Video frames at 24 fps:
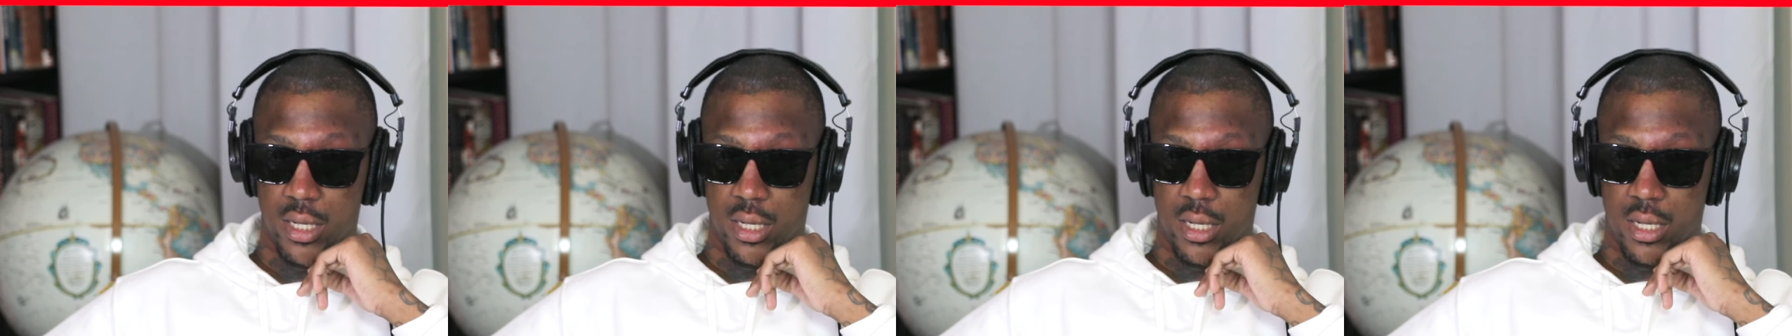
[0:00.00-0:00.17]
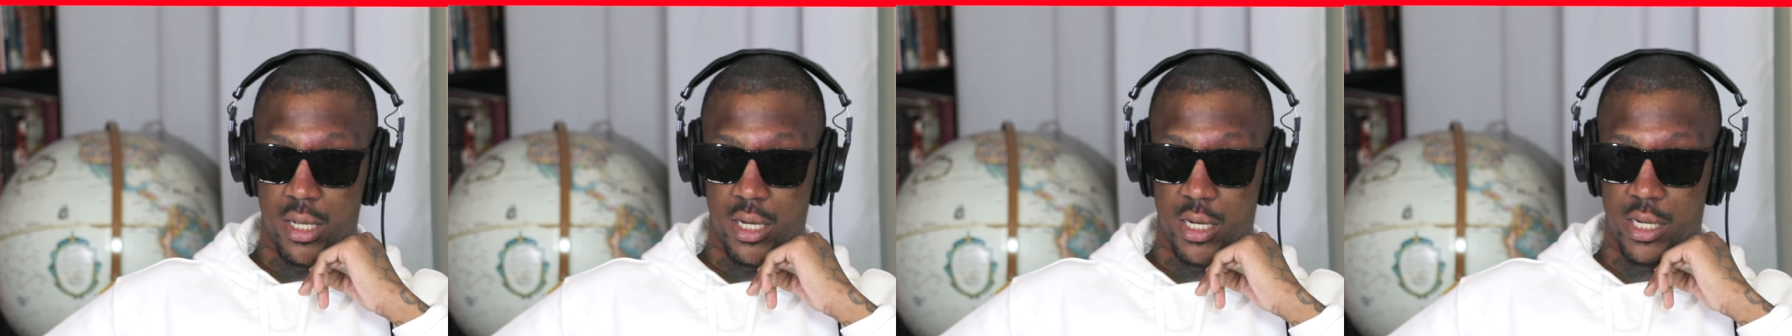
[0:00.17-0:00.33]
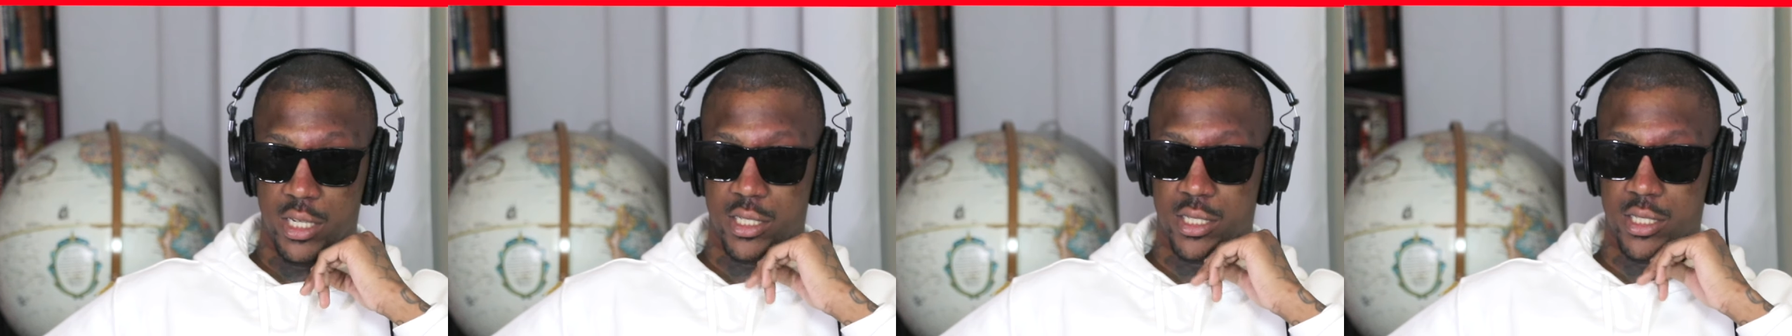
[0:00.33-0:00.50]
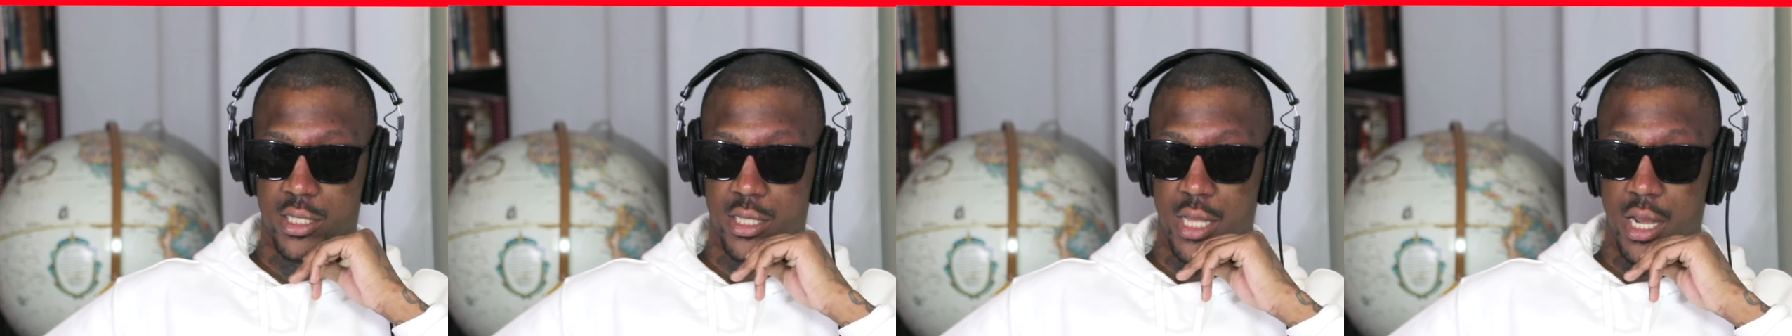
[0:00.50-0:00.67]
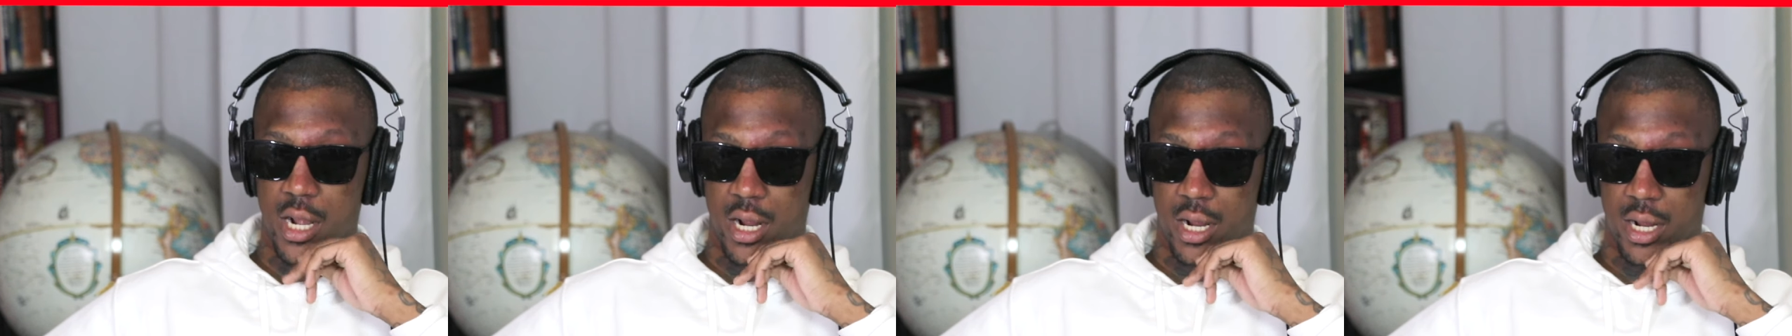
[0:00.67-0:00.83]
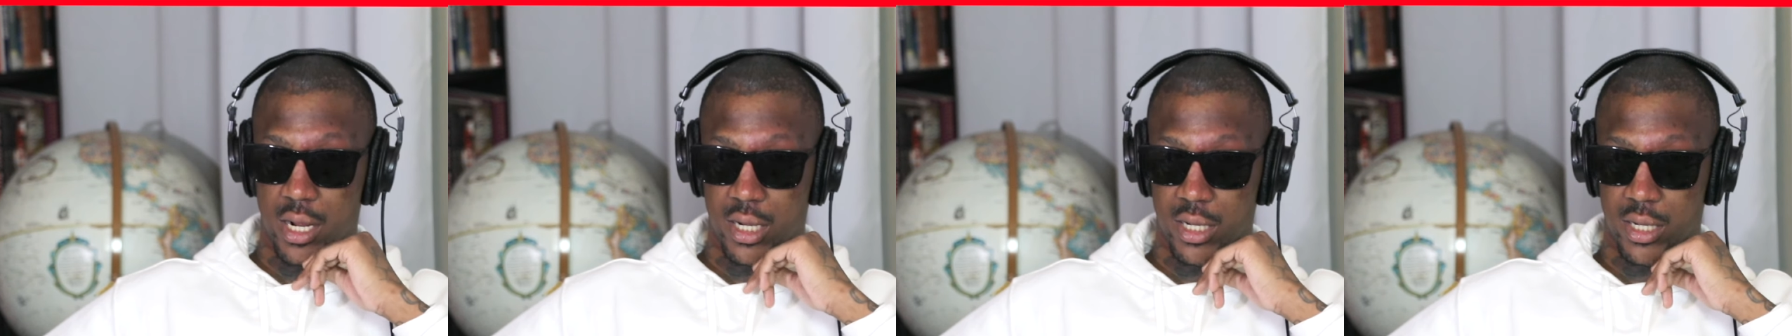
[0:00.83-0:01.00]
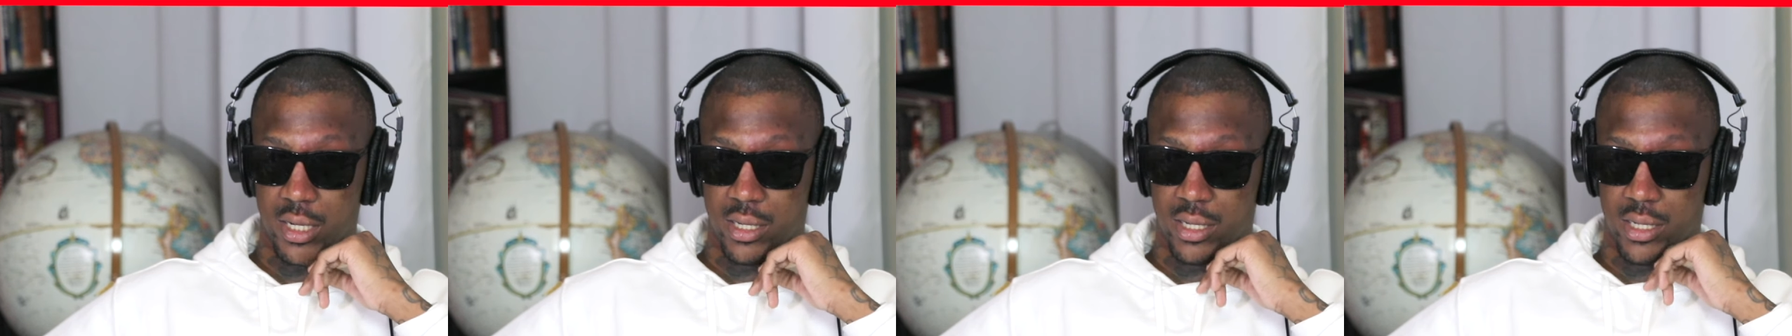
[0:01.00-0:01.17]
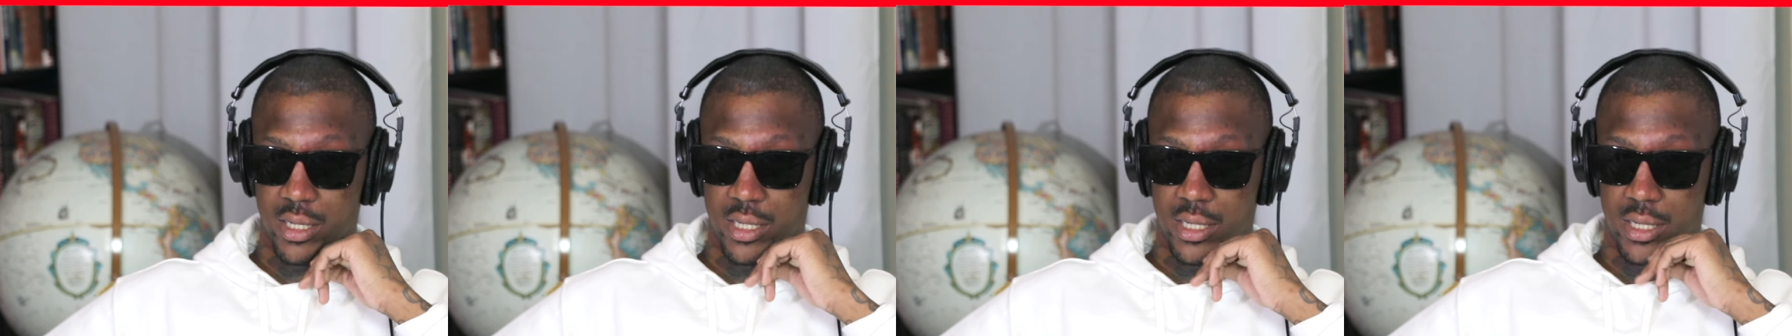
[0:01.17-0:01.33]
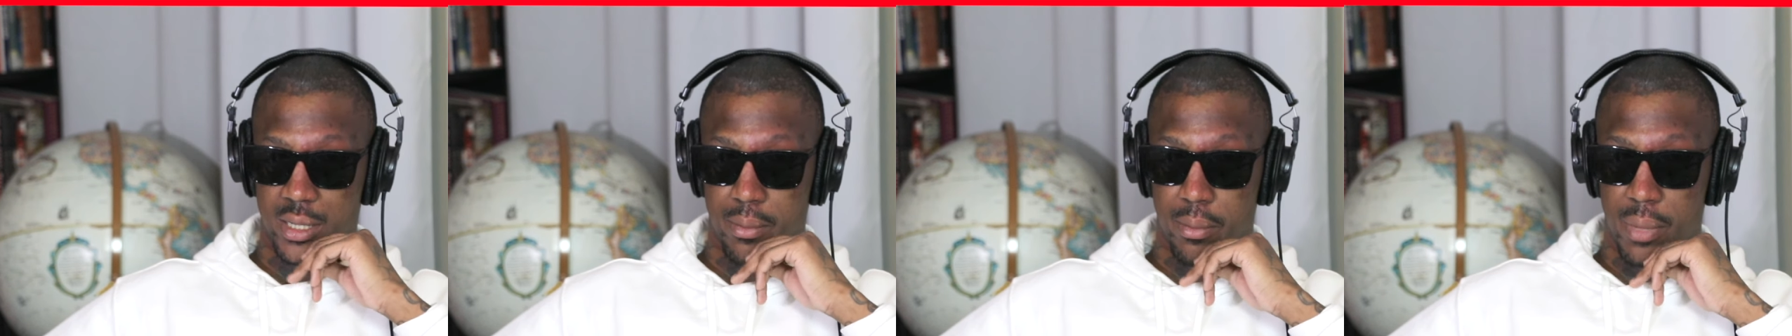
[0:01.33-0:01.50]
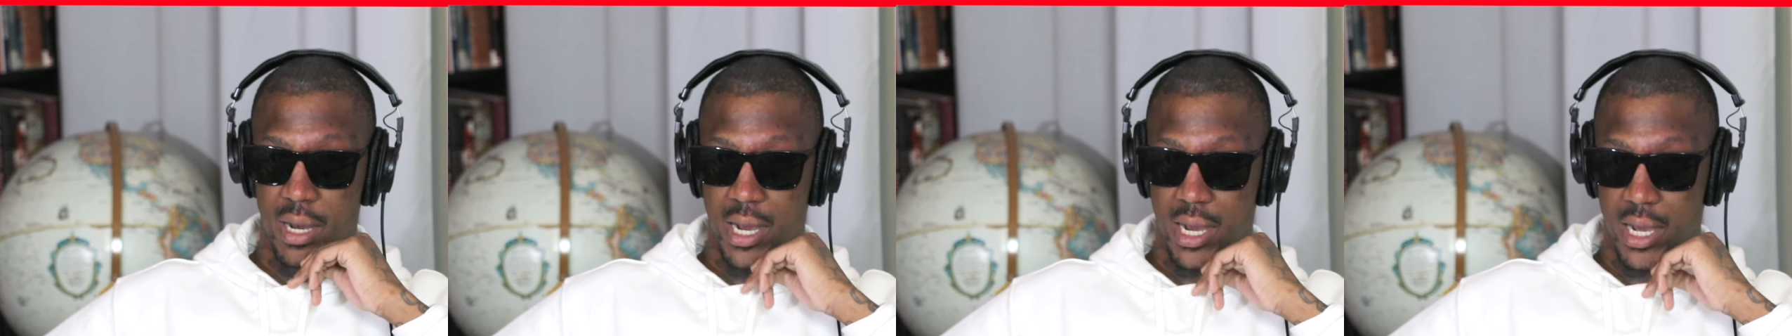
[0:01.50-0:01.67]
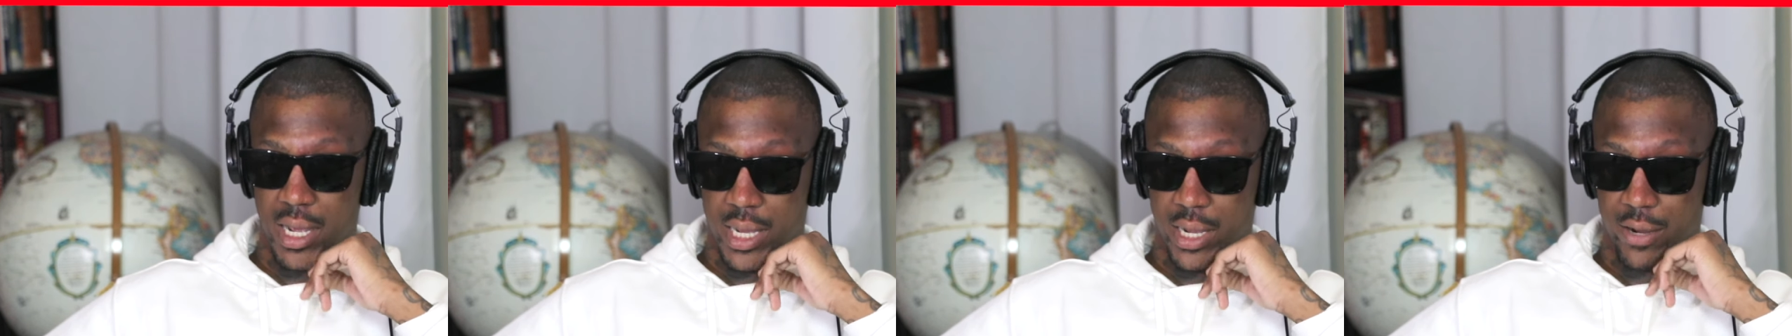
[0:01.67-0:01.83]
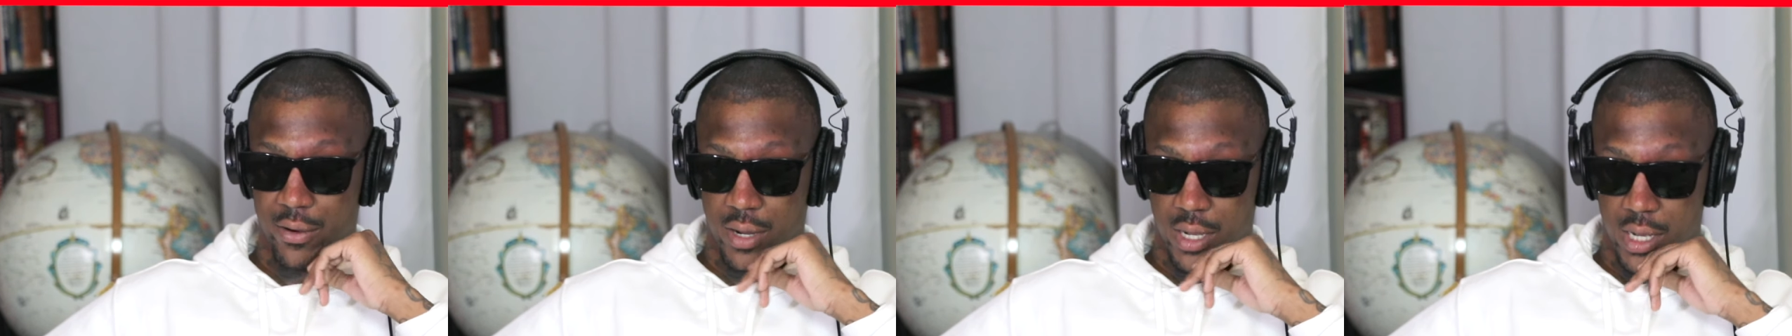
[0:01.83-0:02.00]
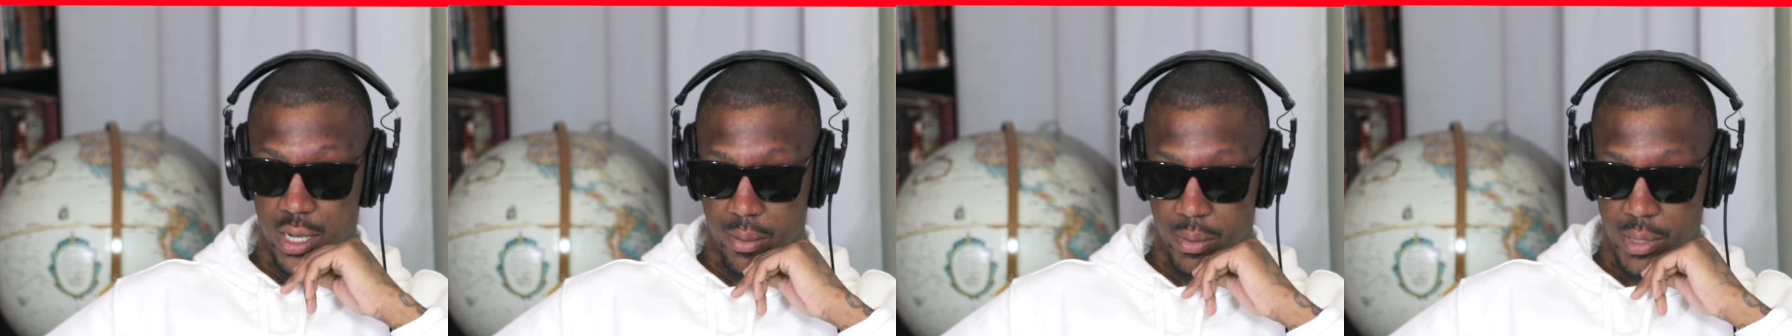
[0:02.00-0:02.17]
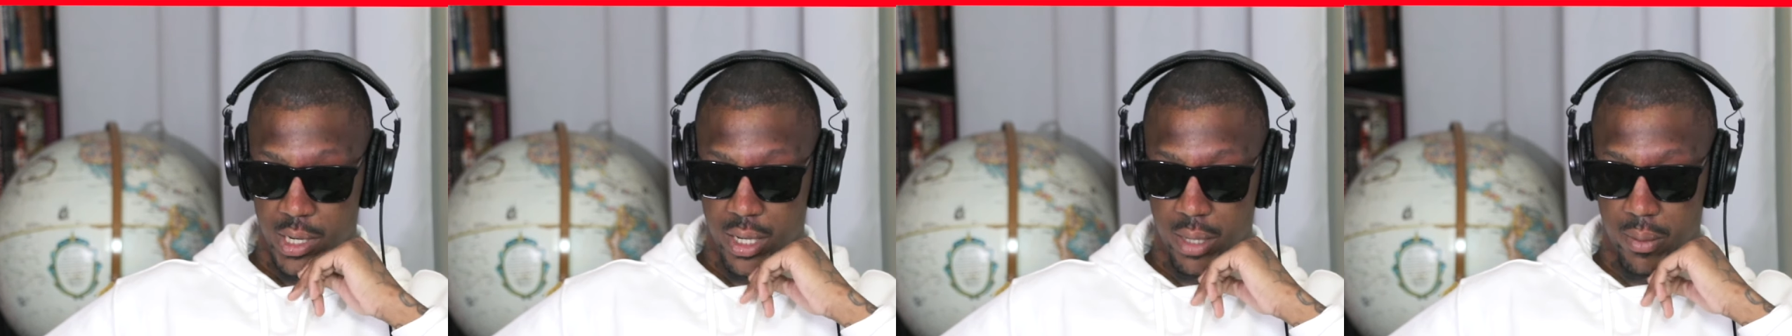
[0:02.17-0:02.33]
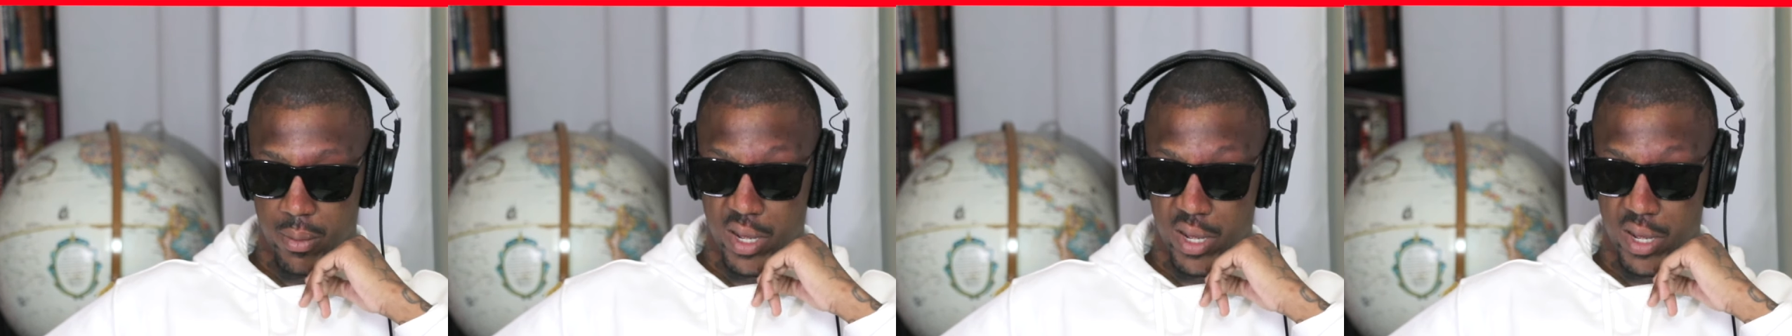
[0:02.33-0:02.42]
this the third uh, bond hearing coming up,